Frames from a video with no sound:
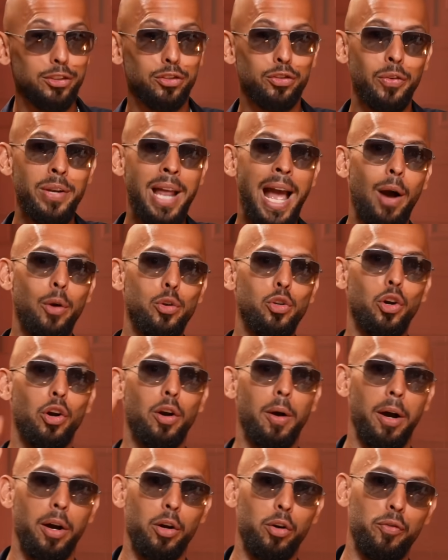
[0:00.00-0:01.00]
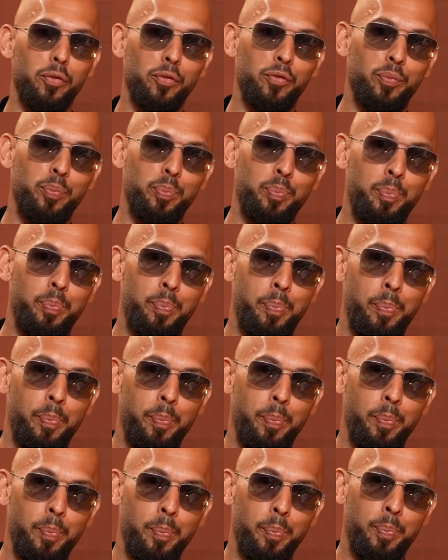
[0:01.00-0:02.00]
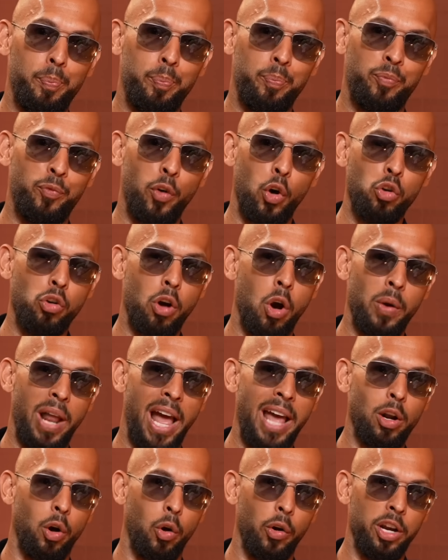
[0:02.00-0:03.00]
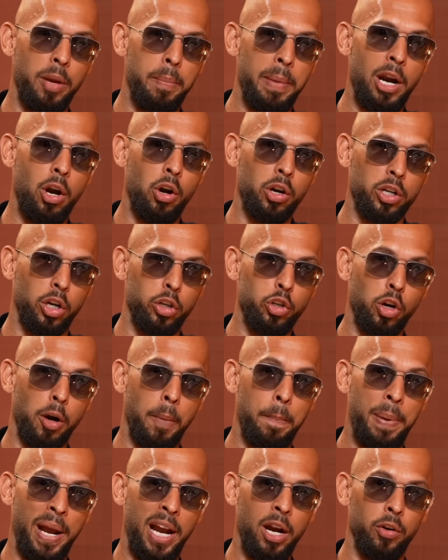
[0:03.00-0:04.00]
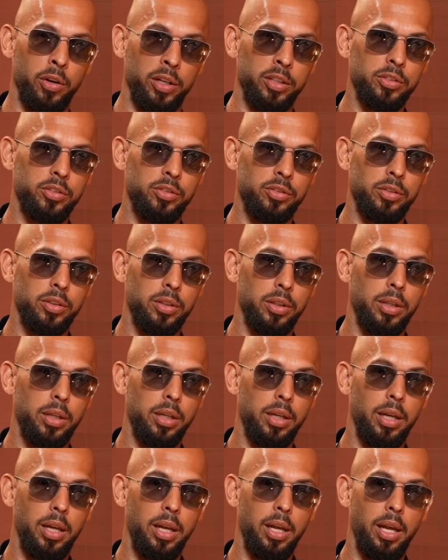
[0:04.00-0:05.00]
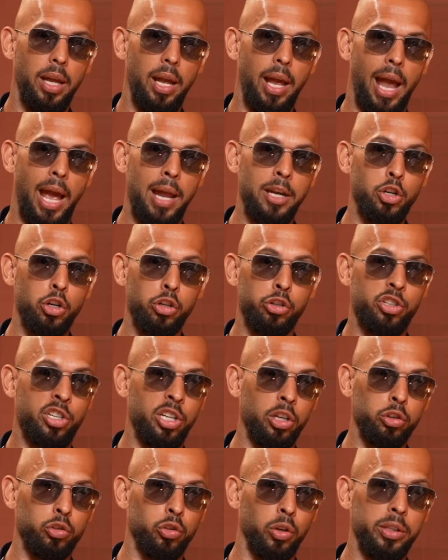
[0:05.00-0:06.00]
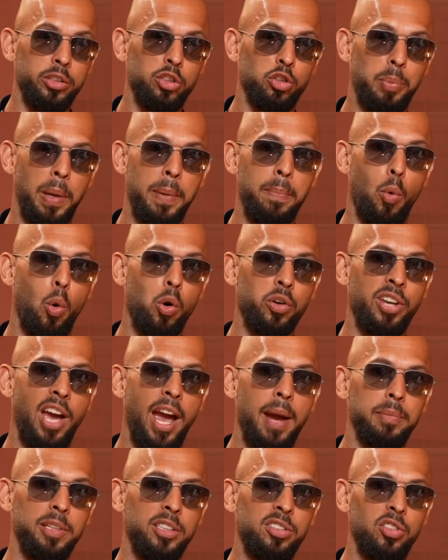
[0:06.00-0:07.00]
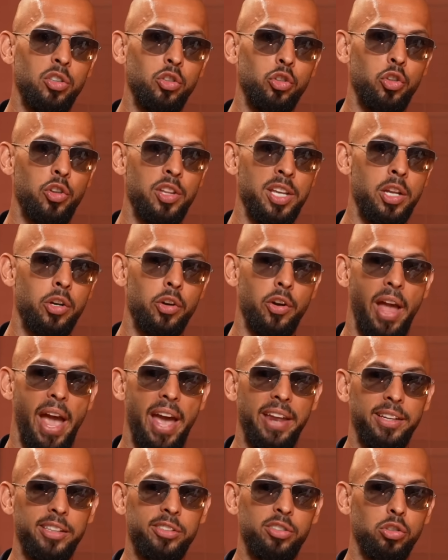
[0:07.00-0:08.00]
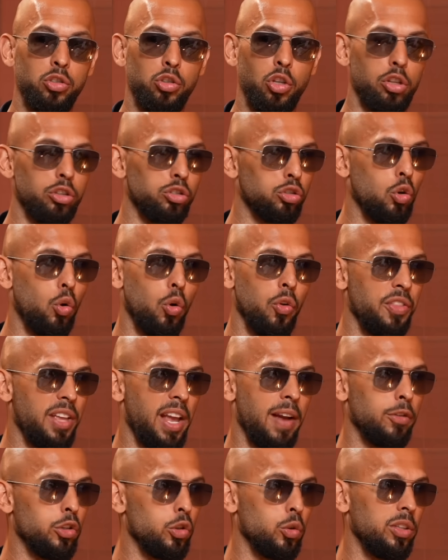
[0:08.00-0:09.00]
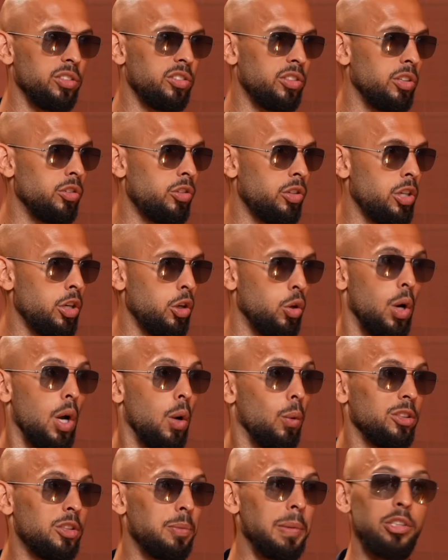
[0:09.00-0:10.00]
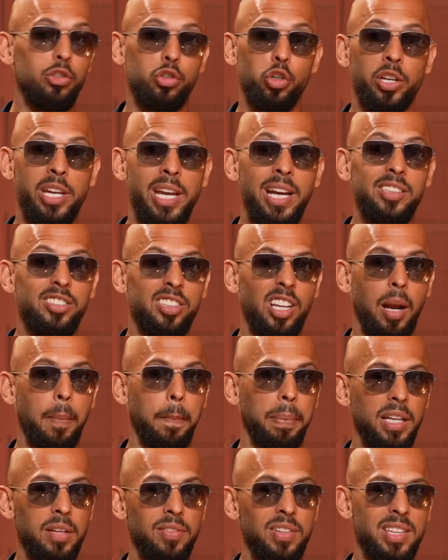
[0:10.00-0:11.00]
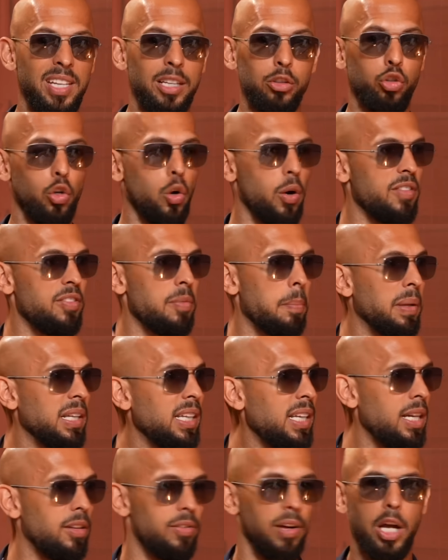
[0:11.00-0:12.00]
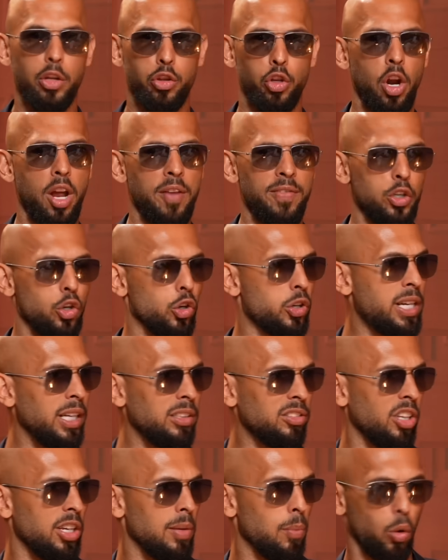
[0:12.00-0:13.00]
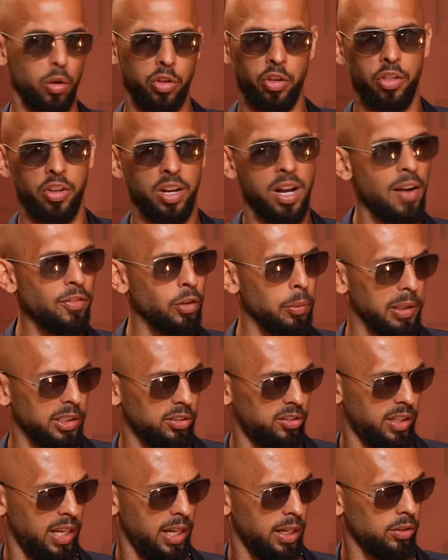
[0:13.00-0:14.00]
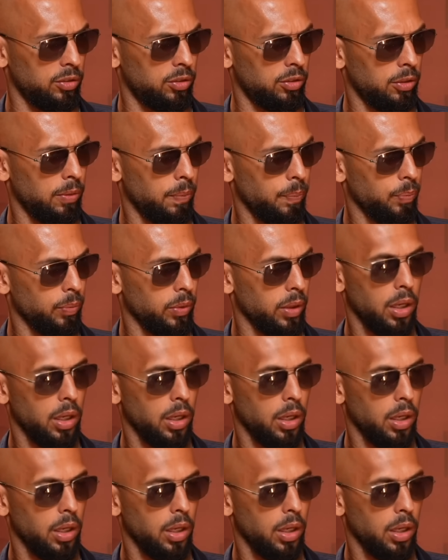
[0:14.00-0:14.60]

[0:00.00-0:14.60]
So now you're a full-grown adult in America. You're a parent. And your children spend more time listening to the internet and listening to the school than they ever do listening to you, which means your kids end up believing things you don't even believe. They're not even your kids anymore. They're the government's kids.